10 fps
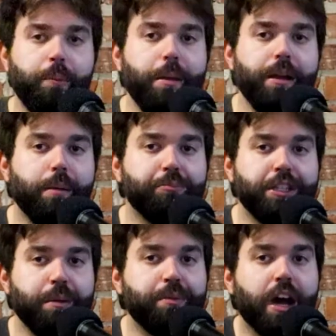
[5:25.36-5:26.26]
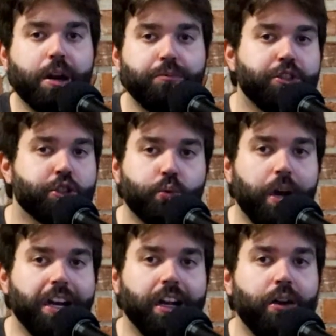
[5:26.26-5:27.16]
Maybe I'm deep down, I'm just
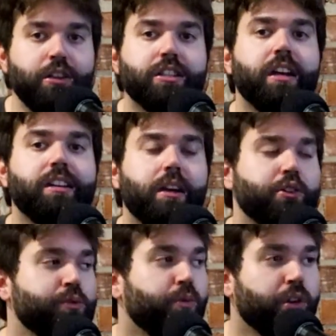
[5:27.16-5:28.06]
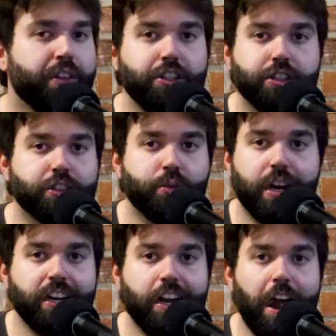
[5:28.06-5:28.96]
white. I always thought that I was more than just a
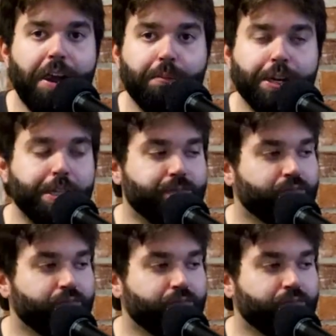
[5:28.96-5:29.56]
white guy, but